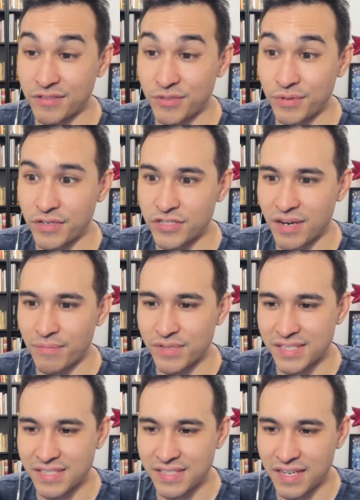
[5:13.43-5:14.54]
do a good job
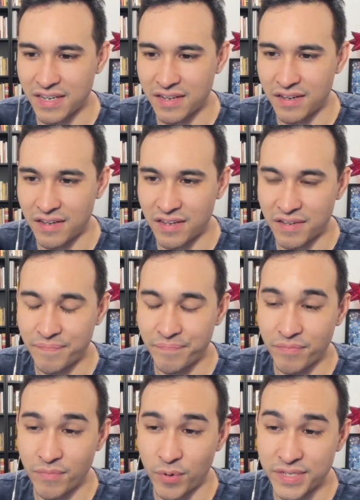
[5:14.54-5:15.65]
resisting
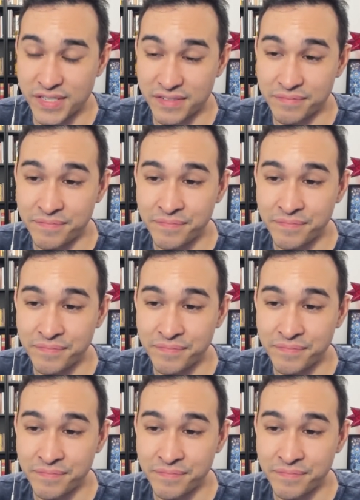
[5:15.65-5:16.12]
poison.